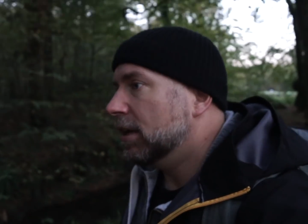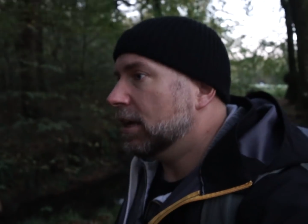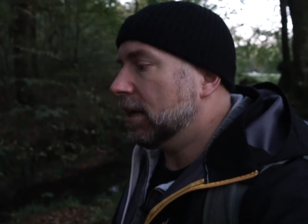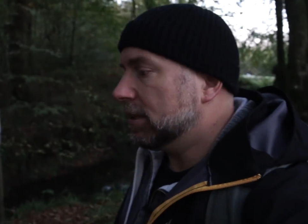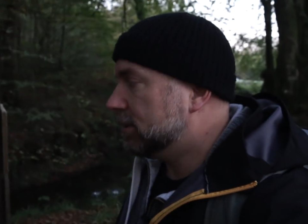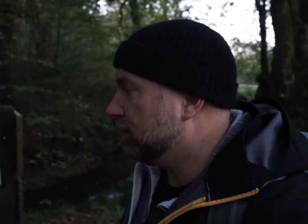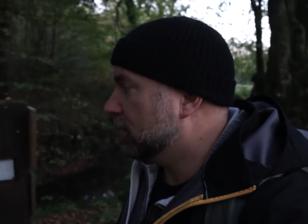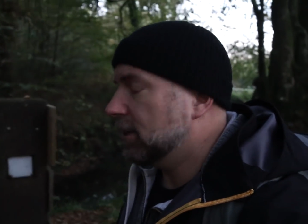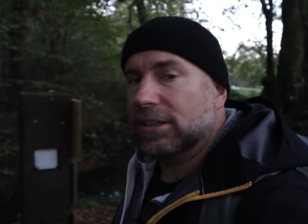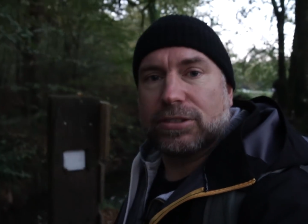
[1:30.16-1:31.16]
and see if I
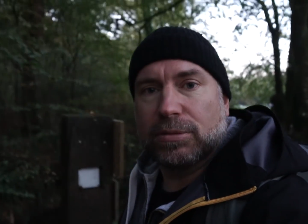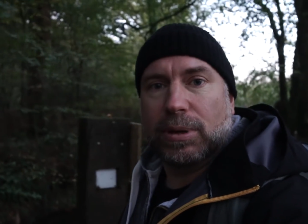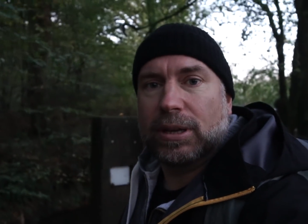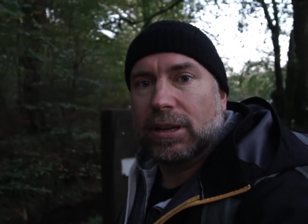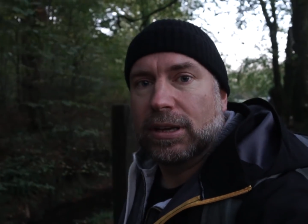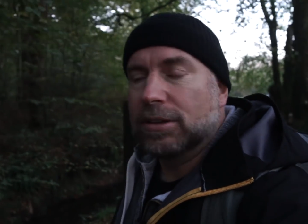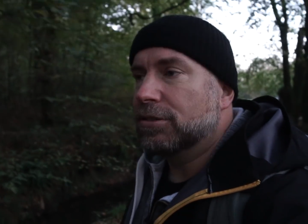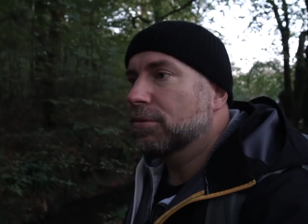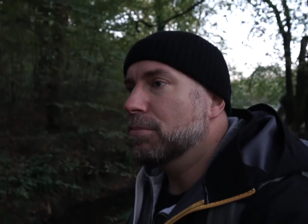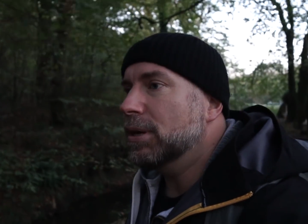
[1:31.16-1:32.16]
can get some
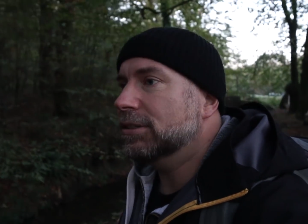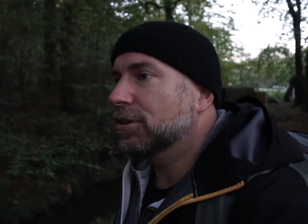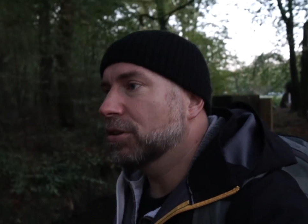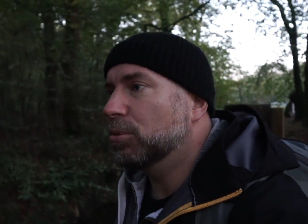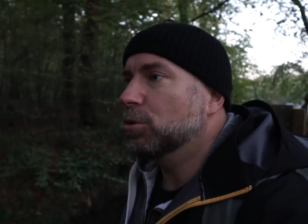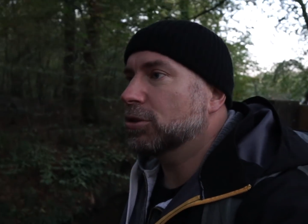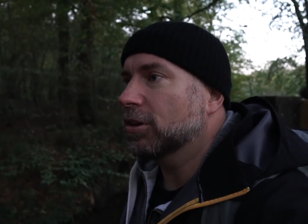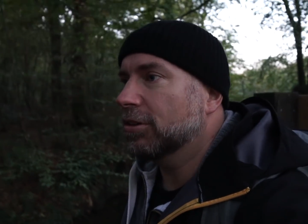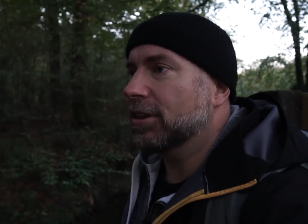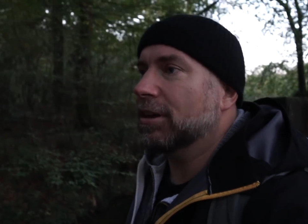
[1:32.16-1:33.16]
mist on the
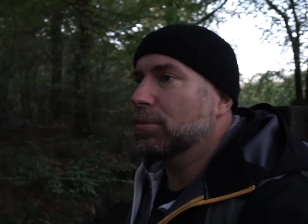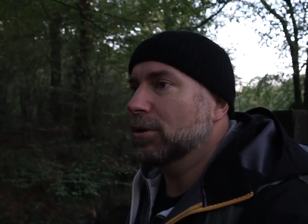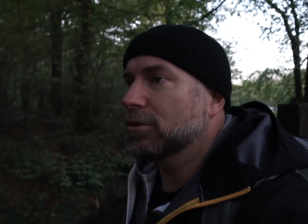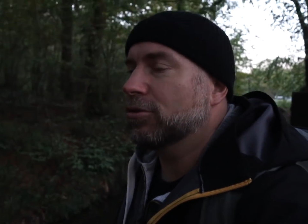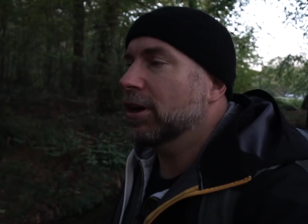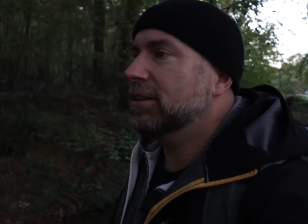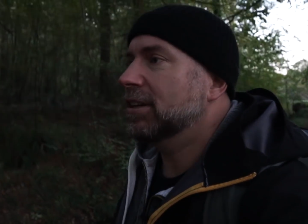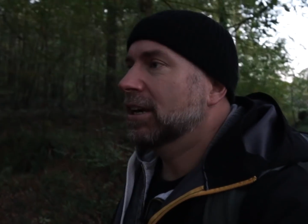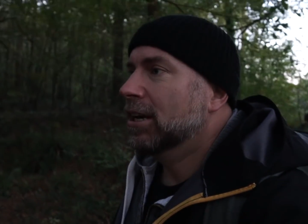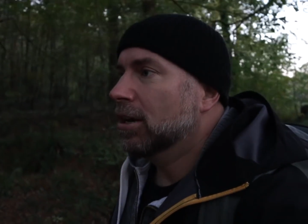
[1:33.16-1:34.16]
water. I think that would look great,
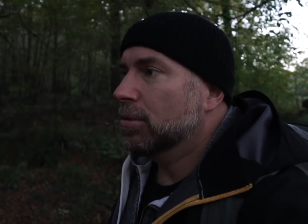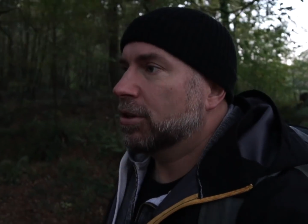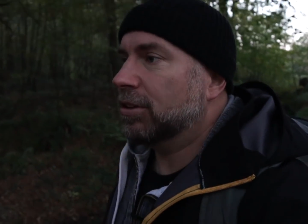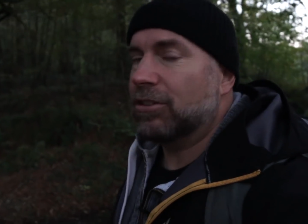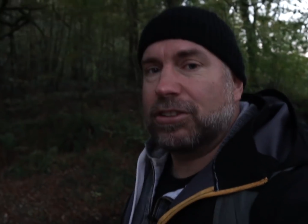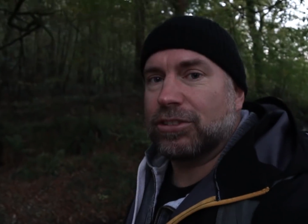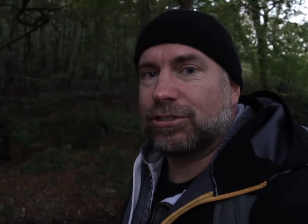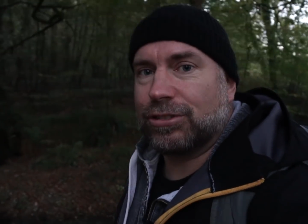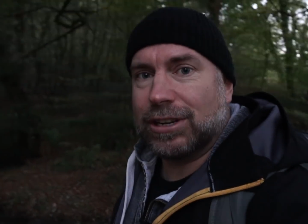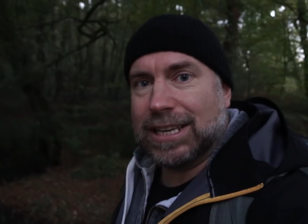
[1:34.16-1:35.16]
because there is a
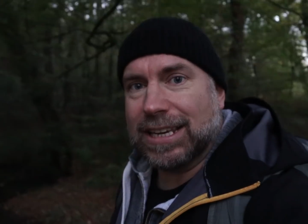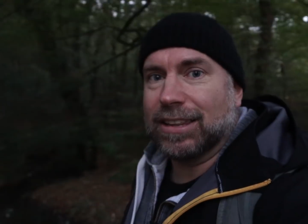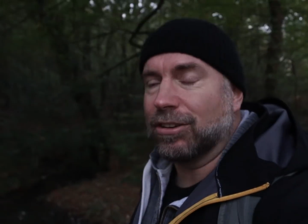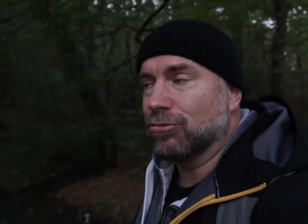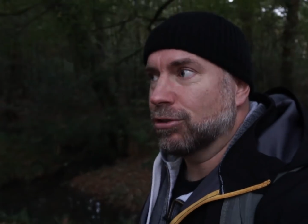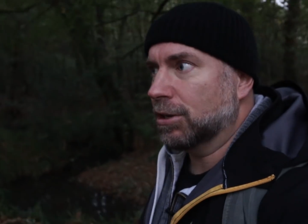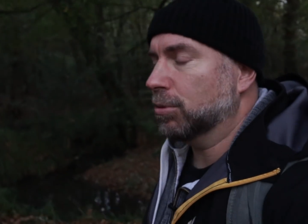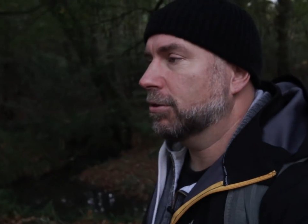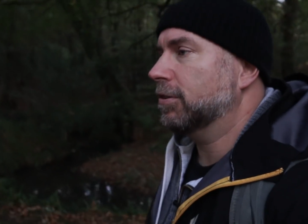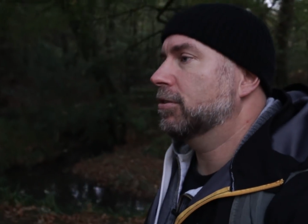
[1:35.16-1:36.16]
tree here that I really
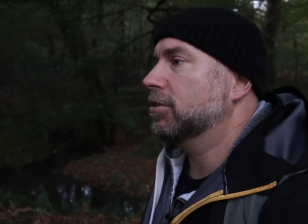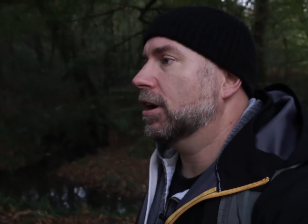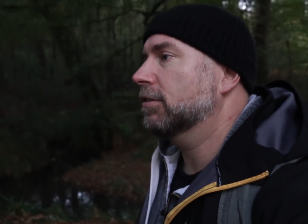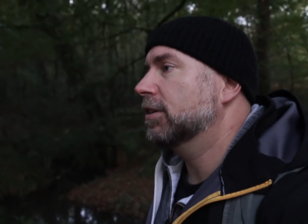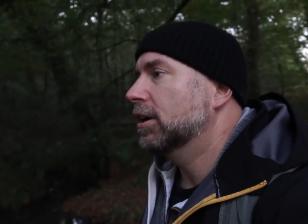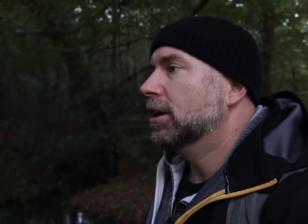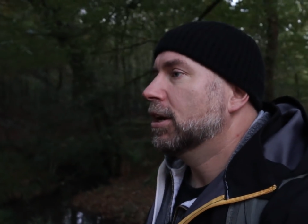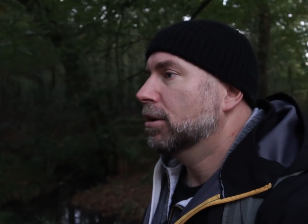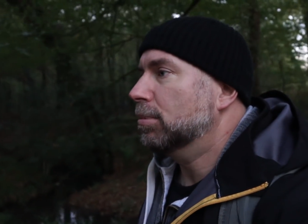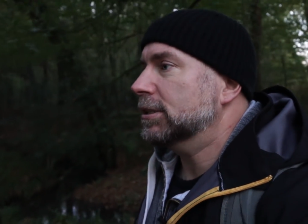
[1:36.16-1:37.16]
want to photograph,
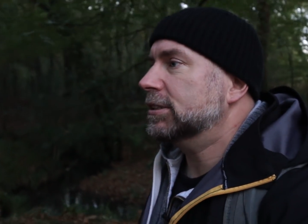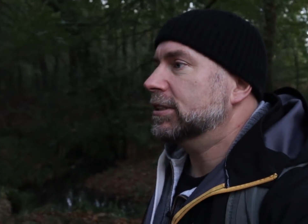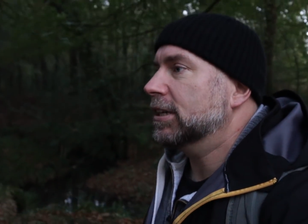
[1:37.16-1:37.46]
but